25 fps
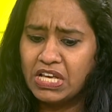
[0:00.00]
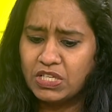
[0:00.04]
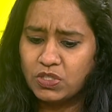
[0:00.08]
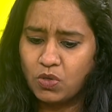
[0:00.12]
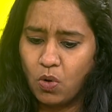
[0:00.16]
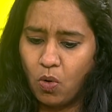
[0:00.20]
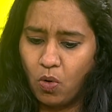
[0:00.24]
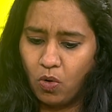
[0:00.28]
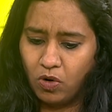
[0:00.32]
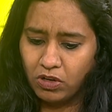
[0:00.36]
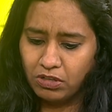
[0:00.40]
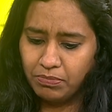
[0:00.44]

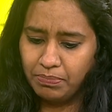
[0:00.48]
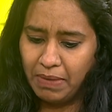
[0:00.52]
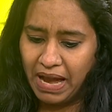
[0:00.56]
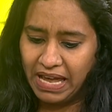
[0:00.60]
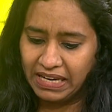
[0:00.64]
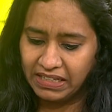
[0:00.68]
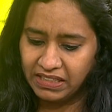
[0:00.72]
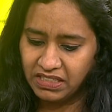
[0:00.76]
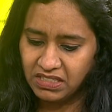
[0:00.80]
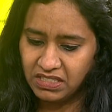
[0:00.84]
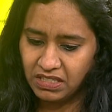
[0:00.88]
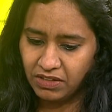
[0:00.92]
So on
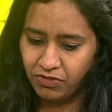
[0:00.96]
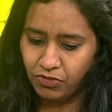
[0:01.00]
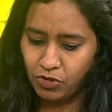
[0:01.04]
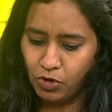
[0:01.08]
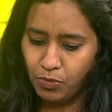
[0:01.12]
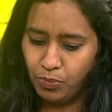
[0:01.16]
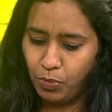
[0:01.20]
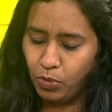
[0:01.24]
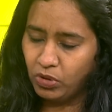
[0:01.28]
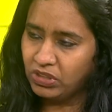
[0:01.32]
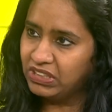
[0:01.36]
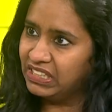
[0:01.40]
balance, if
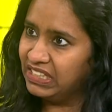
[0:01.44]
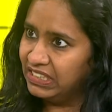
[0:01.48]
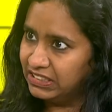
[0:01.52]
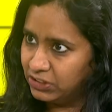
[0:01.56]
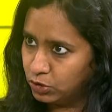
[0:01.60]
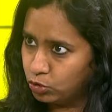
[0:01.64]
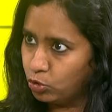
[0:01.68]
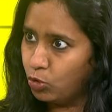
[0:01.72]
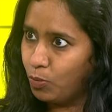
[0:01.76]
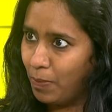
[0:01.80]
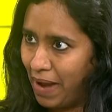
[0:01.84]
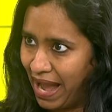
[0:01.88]
you put
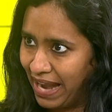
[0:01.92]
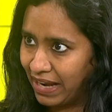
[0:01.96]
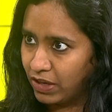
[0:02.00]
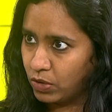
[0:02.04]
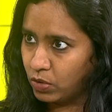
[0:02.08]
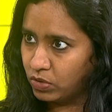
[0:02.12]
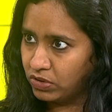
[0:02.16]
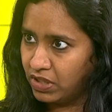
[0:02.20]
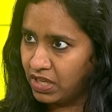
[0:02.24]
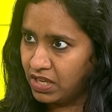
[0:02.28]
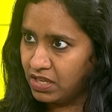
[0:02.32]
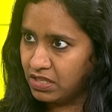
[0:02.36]
these two
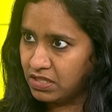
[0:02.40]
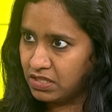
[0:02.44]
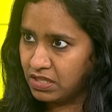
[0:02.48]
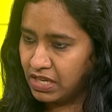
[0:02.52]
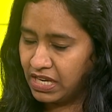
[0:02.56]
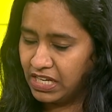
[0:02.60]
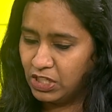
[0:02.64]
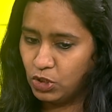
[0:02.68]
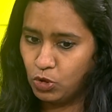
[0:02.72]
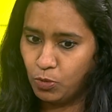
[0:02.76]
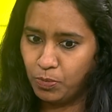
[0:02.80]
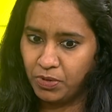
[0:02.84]
macro things
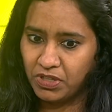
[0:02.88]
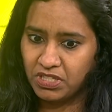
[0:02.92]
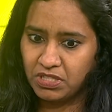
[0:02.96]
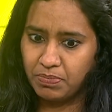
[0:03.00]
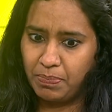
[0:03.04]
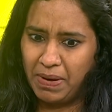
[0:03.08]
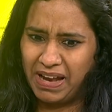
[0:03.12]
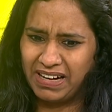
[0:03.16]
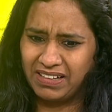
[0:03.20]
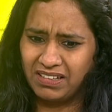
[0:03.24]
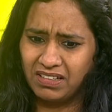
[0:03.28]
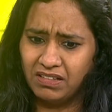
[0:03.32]
into
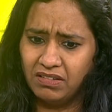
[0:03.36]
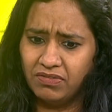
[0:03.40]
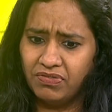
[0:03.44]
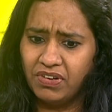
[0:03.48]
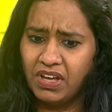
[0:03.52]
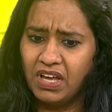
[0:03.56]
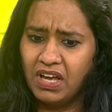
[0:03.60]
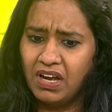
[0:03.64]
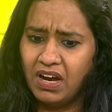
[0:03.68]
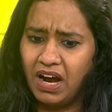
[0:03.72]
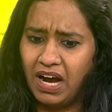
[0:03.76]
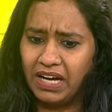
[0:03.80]

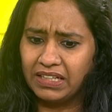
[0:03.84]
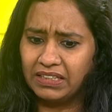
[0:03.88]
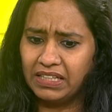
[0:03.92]
perspective, mm.